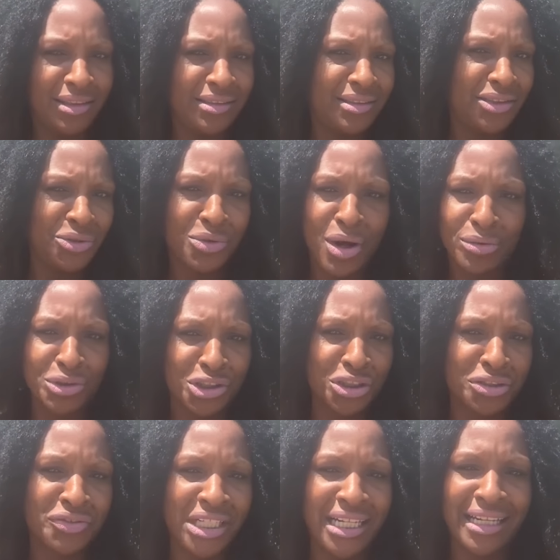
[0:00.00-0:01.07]
you go
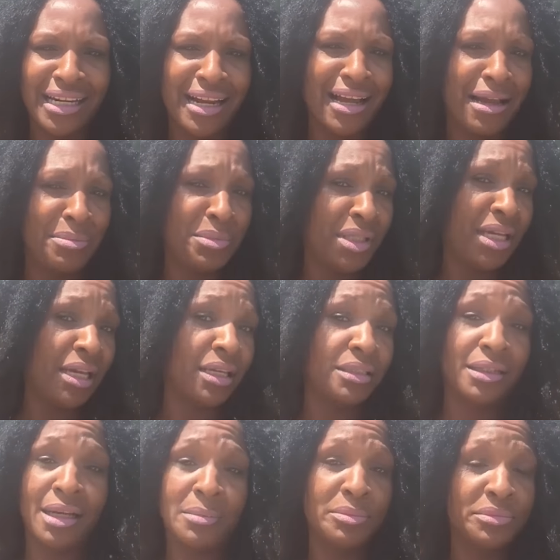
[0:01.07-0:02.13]
jury,
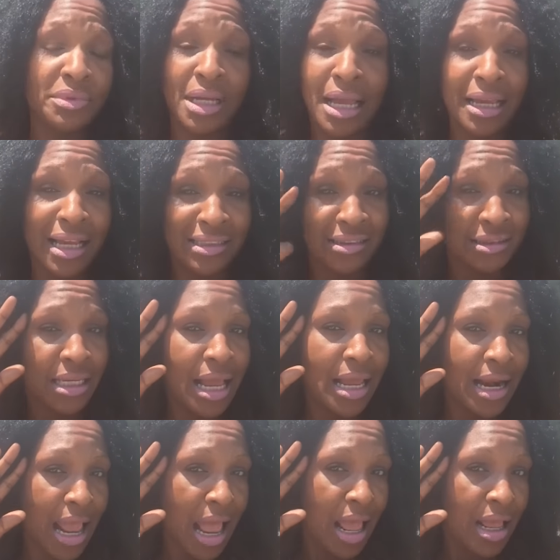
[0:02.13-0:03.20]
I got the
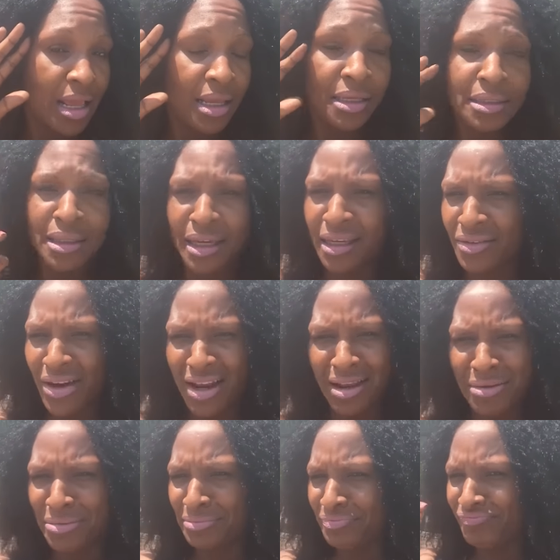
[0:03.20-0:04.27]
side eye. Like,
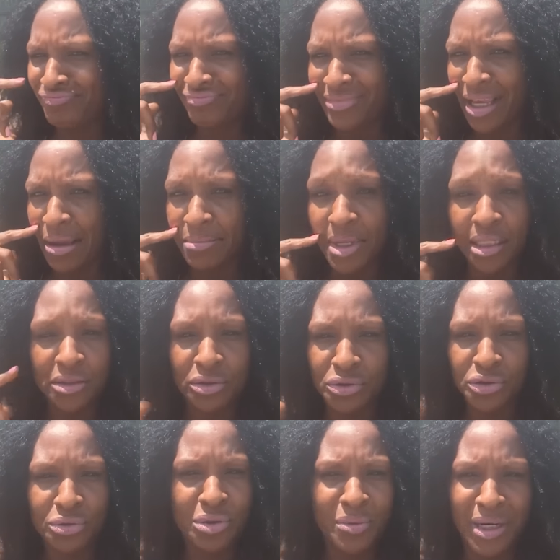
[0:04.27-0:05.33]
I'm not so
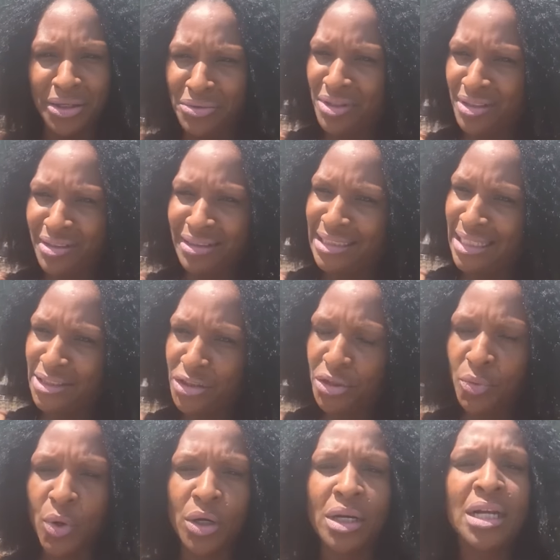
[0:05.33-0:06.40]
sure why you think that that's
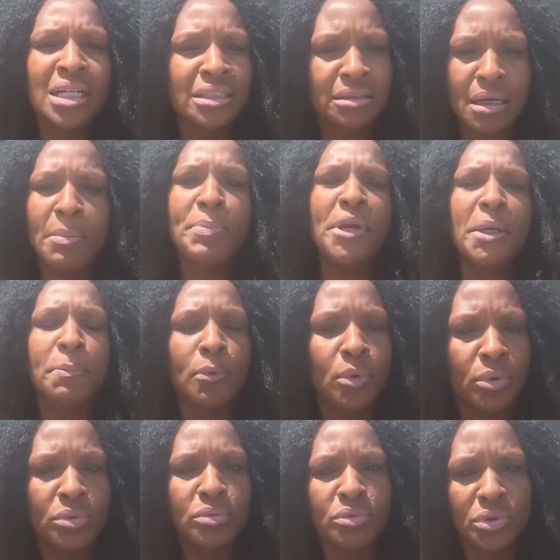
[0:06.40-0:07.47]
gonna work. Some
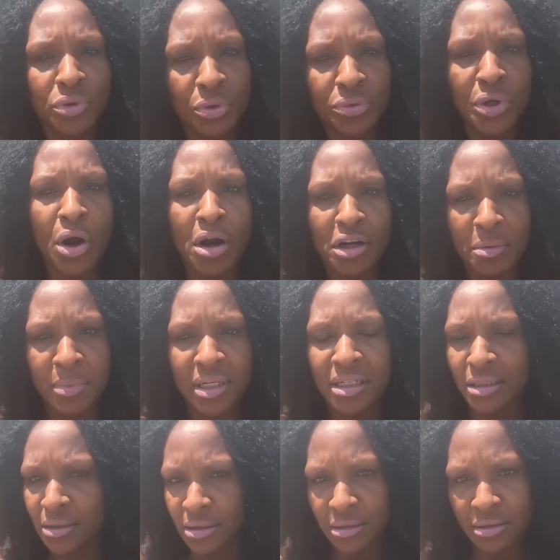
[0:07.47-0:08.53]
people, you know, the argument
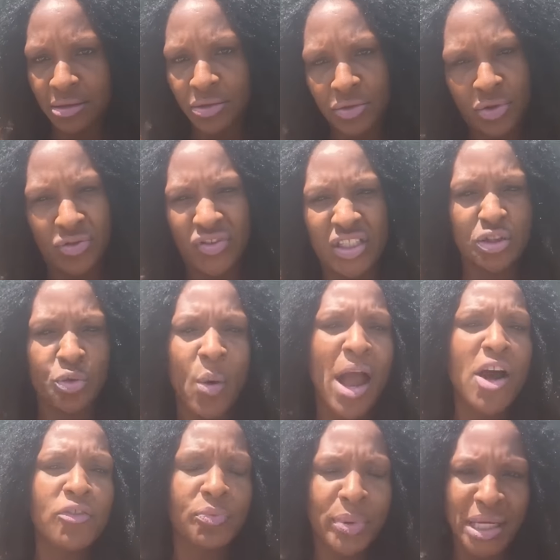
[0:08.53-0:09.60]
in this is, if it's
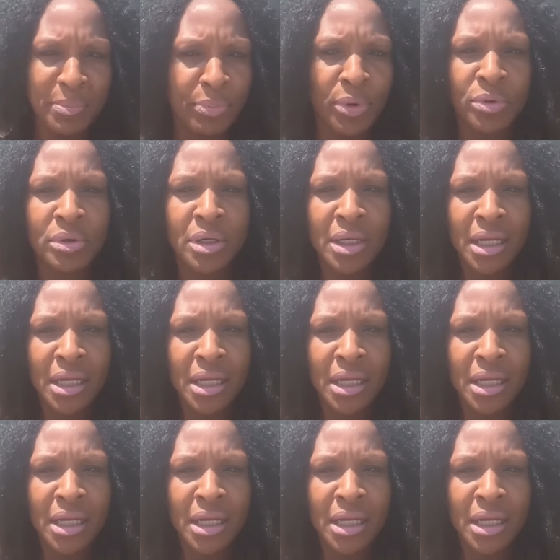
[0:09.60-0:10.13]
12 people,